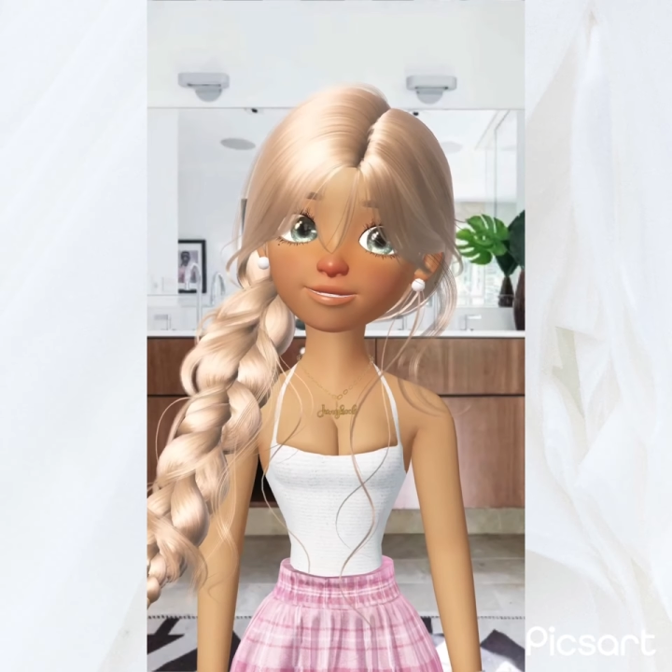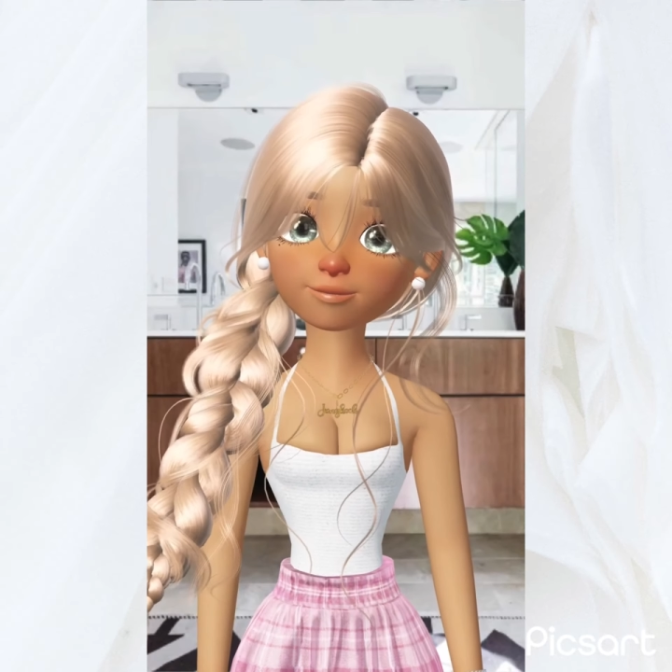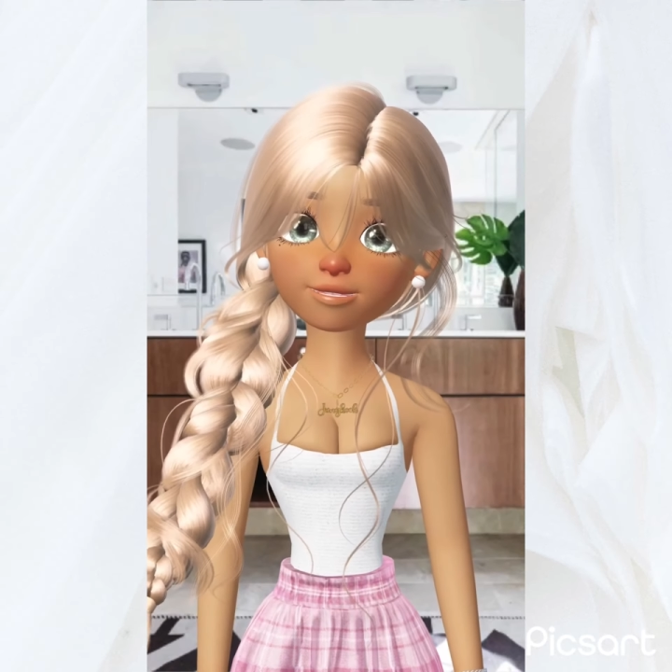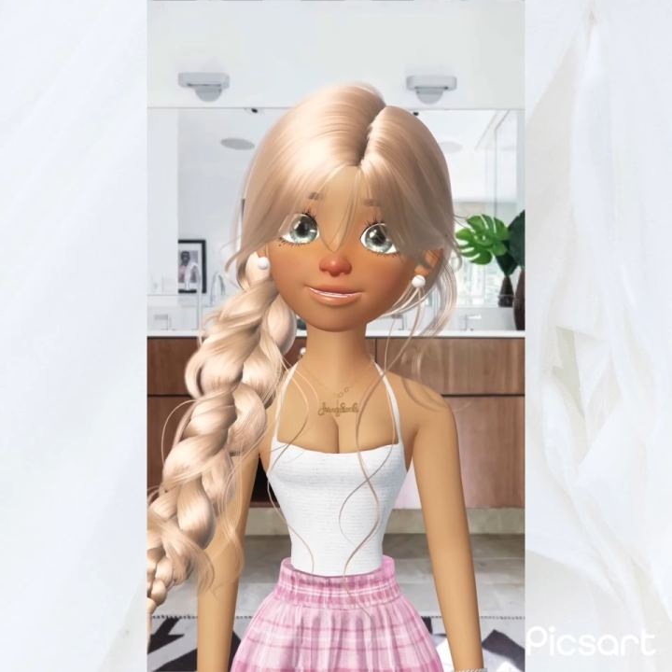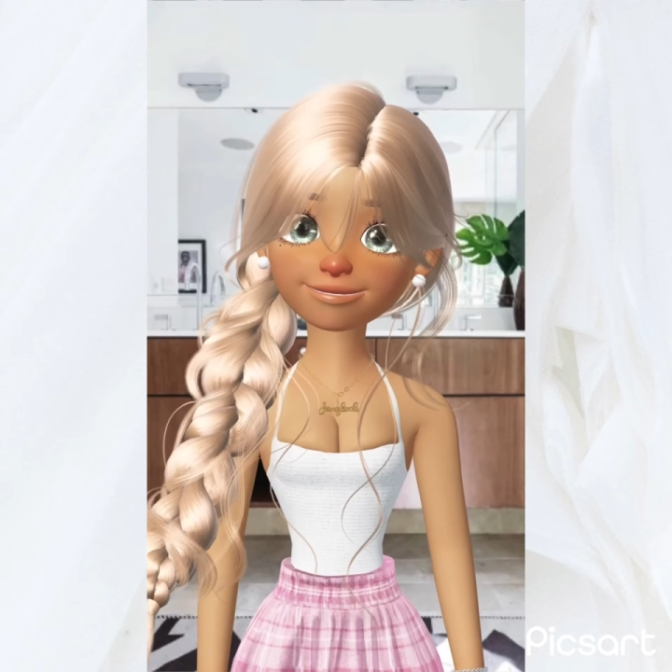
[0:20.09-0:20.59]

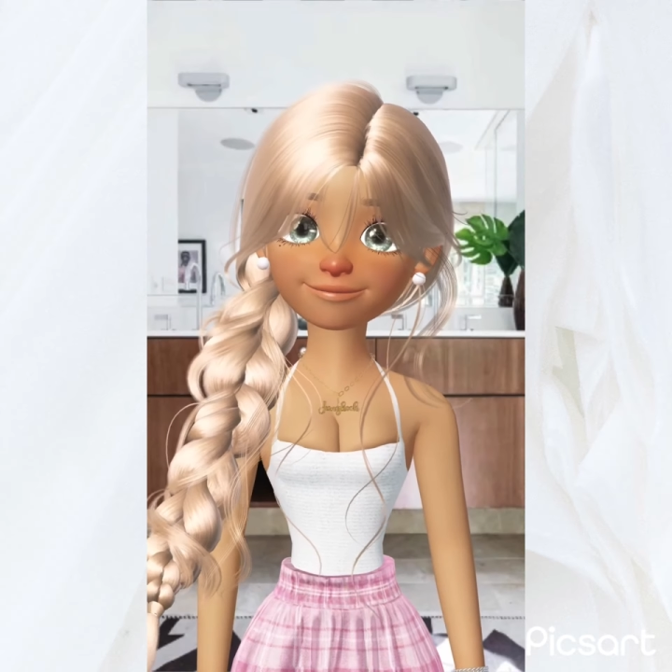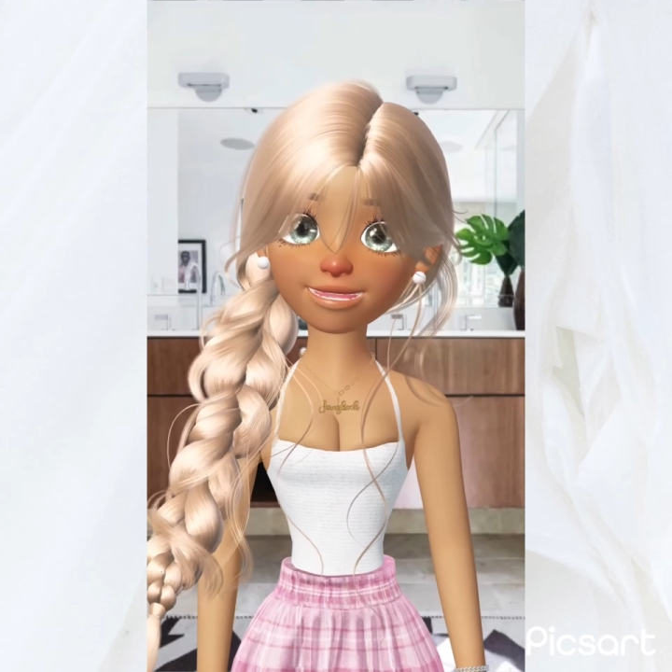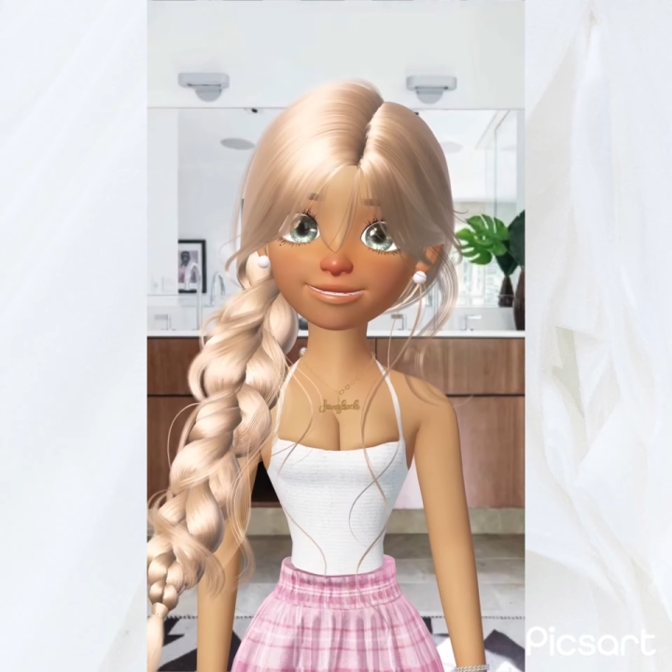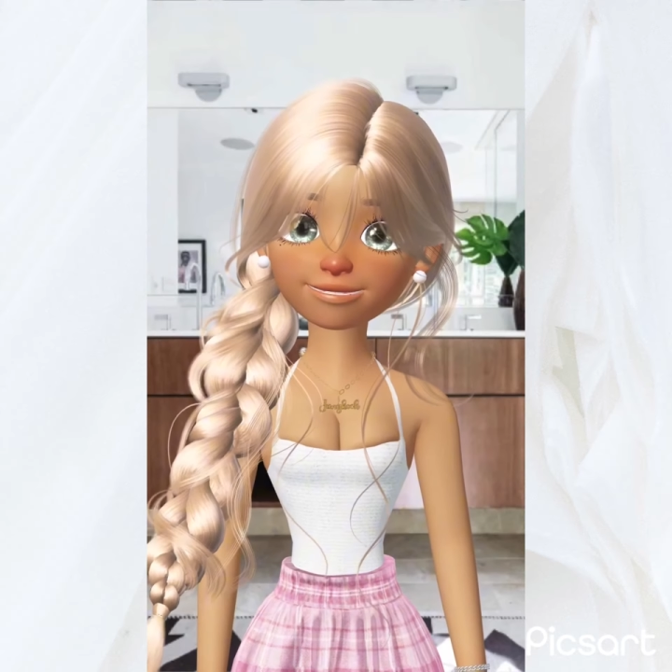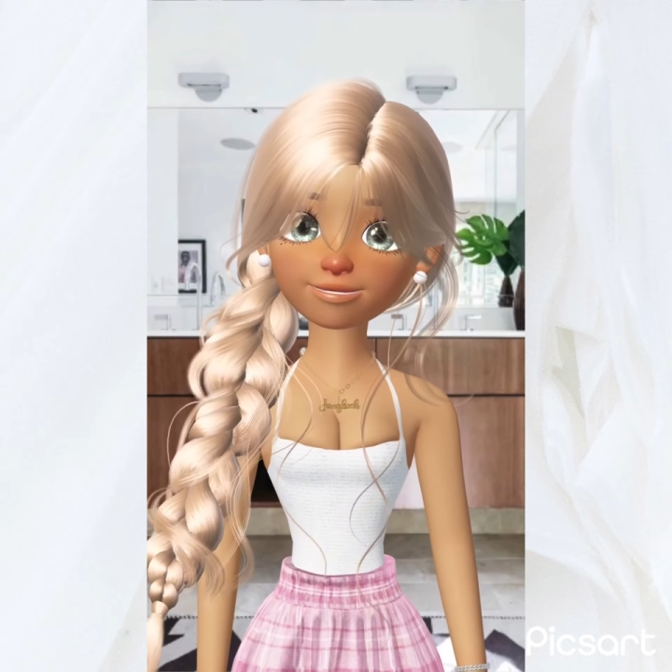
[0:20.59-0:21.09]
See you
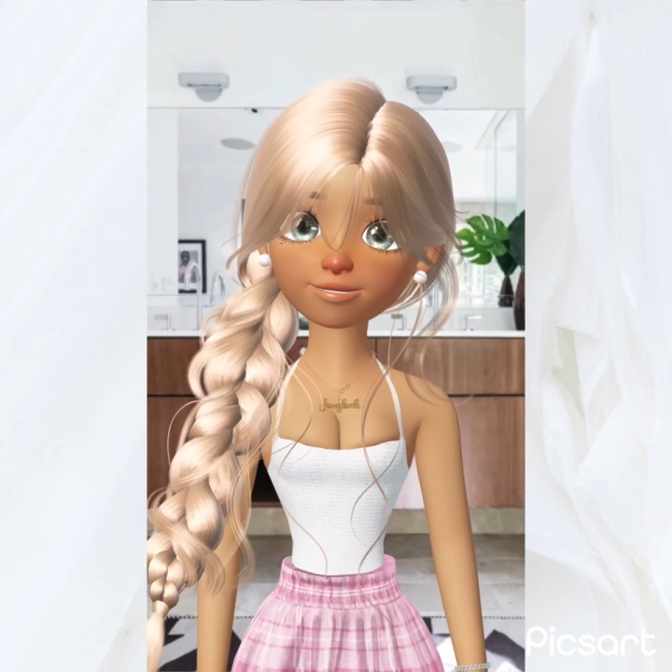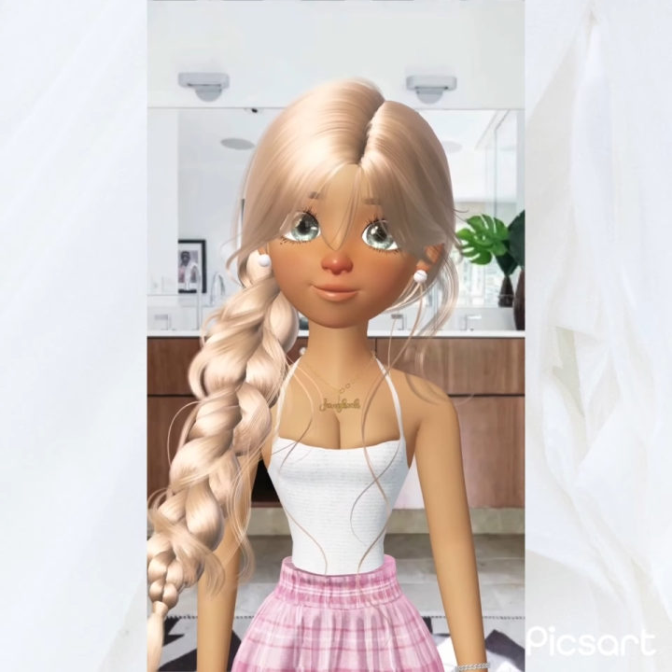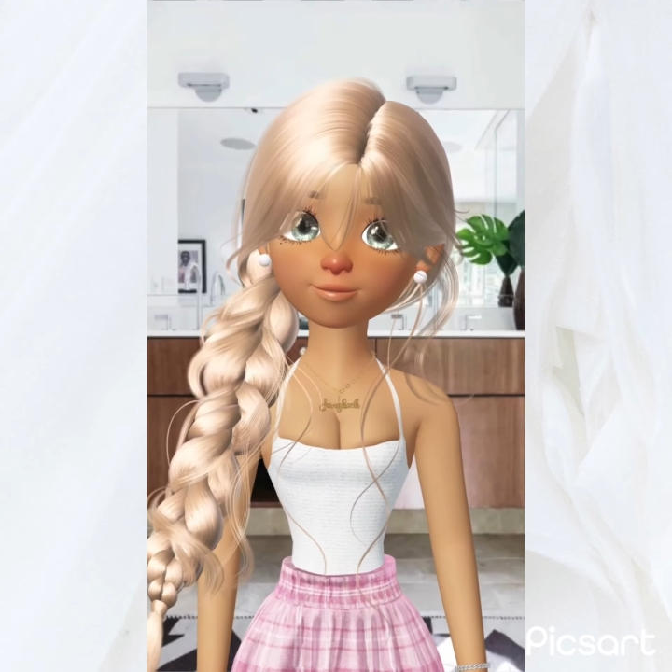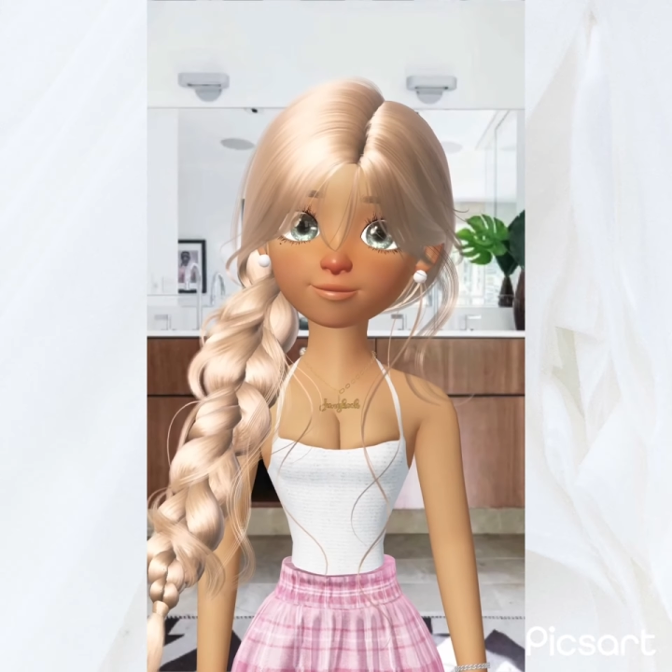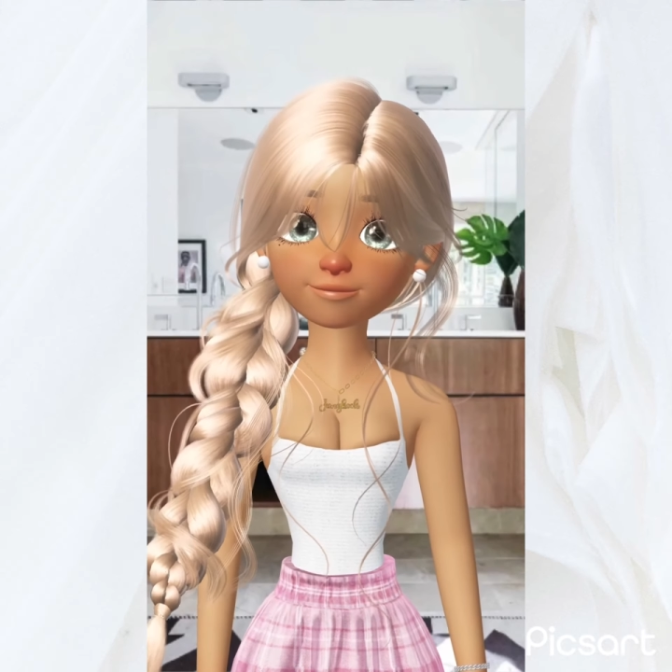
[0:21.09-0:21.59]
guys back
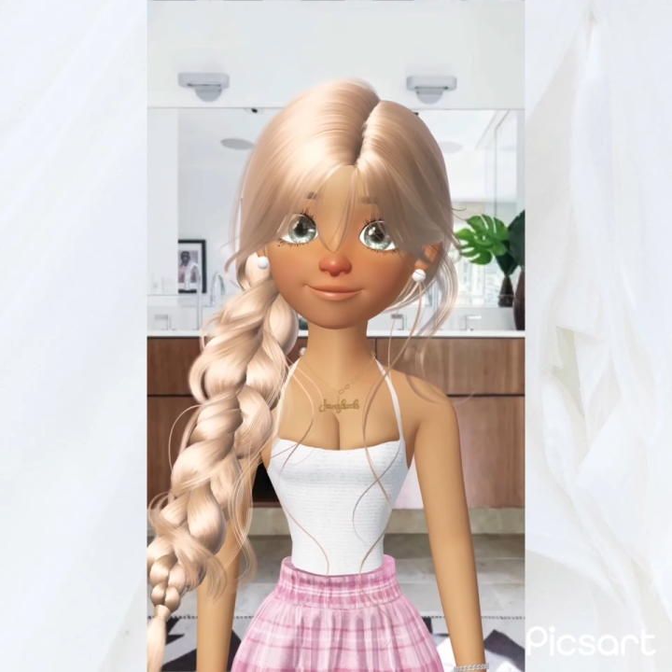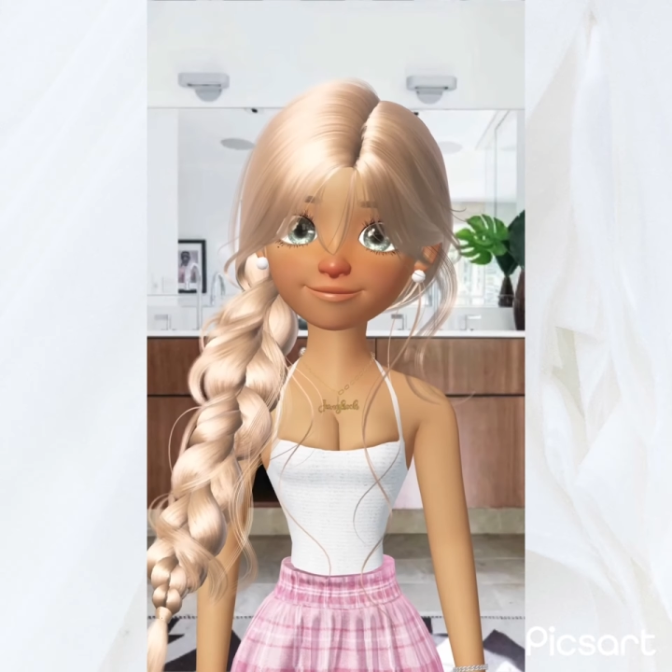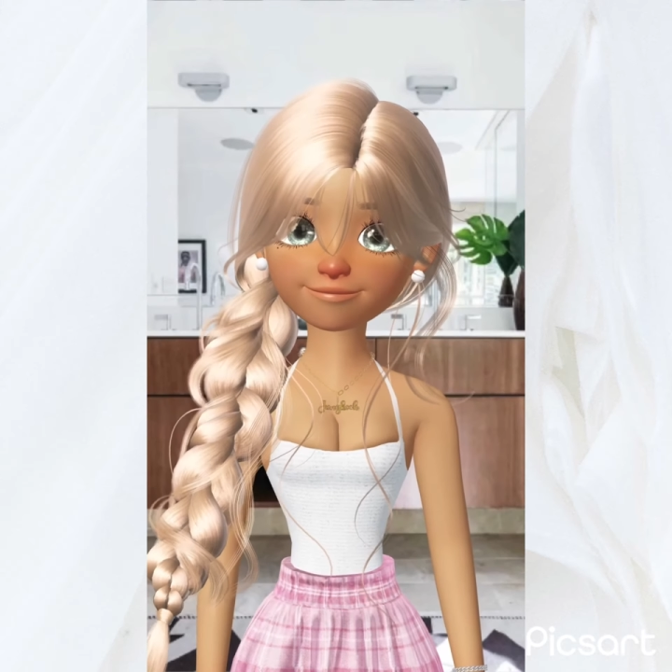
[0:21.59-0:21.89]
soon.